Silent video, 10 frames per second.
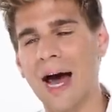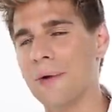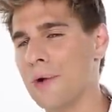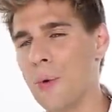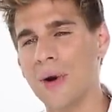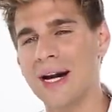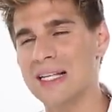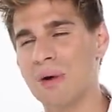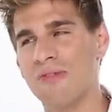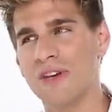I don't know what it
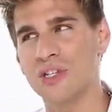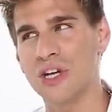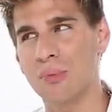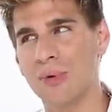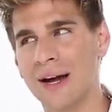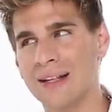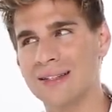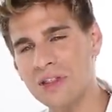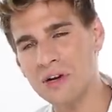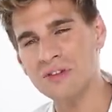is about fishtail
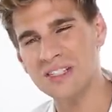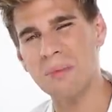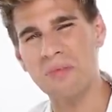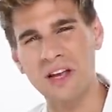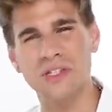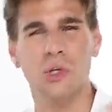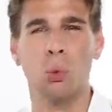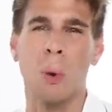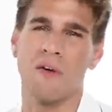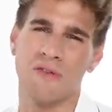braids. There are some things you
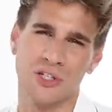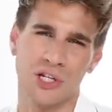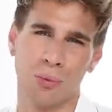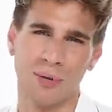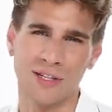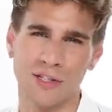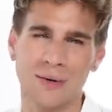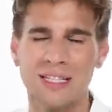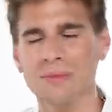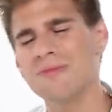can wear fishtail braids to.
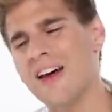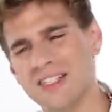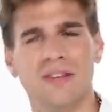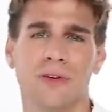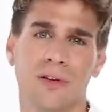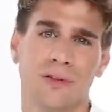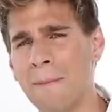is festivals.